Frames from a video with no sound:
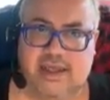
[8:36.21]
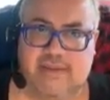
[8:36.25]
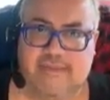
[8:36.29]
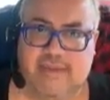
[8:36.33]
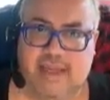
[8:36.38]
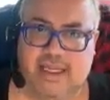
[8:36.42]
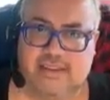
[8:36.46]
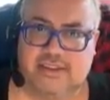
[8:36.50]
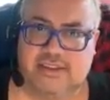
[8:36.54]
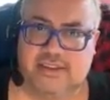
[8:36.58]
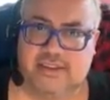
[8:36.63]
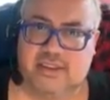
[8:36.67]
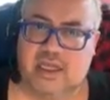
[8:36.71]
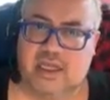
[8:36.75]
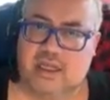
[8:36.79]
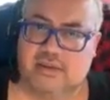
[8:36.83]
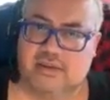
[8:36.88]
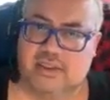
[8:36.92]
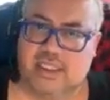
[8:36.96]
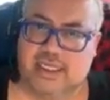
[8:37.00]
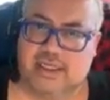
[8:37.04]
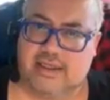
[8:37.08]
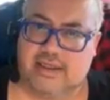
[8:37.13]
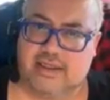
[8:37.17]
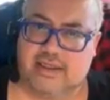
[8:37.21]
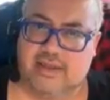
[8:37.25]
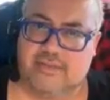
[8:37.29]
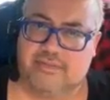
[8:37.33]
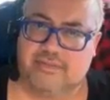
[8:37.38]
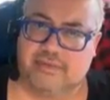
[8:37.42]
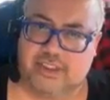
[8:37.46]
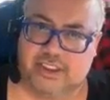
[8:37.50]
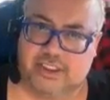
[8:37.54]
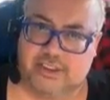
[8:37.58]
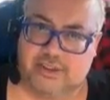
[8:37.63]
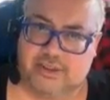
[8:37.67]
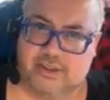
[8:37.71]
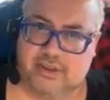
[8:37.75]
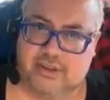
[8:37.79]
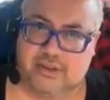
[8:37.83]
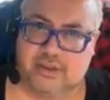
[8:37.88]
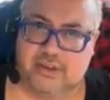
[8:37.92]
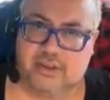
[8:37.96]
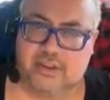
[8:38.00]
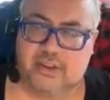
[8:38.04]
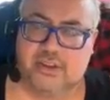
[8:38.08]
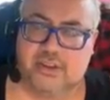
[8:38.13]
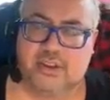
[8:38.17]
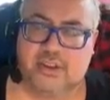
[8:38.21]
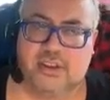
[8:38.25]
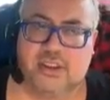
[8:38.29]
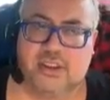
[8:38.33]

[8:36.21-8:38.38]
a man to complete her.